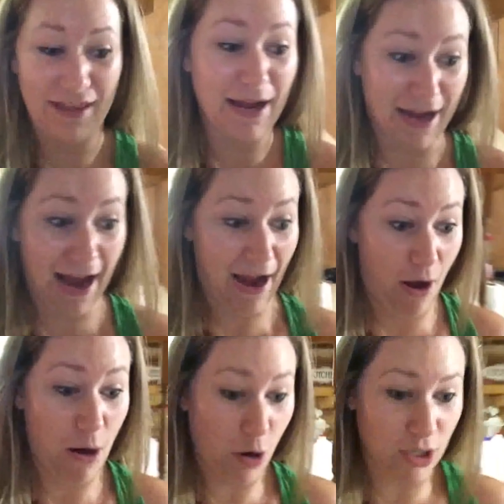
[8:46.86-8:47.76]
like
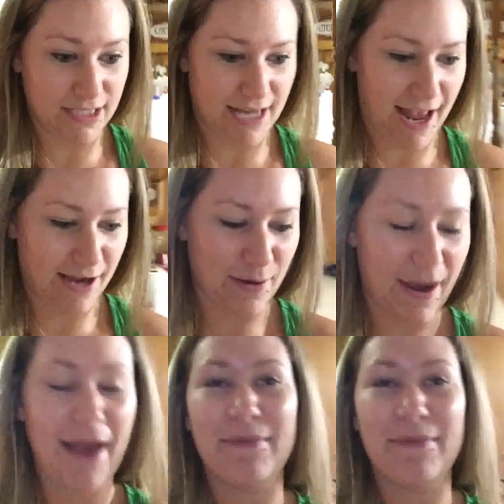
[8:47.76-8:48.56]
heart attack, okay?